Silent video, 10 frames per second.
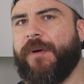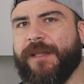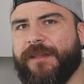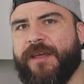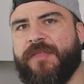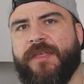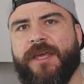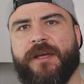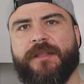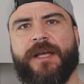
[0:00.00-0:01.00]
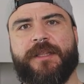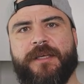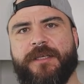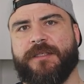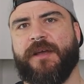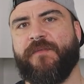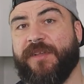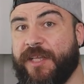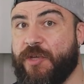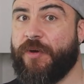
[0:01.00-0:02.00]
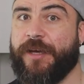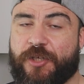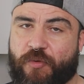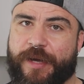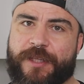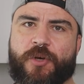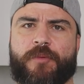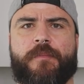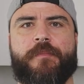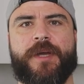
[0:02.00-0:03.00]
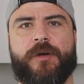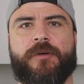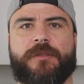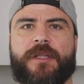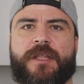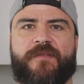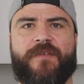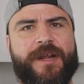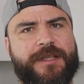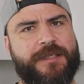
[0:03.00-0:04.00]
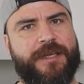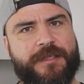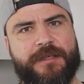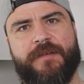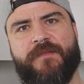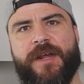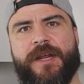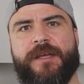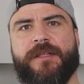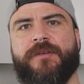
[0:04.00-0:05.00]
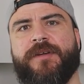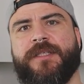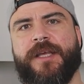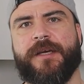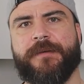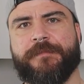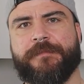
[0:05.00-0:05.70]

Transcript: but I think that is something that you can try at home because the difference is uh, very interesting.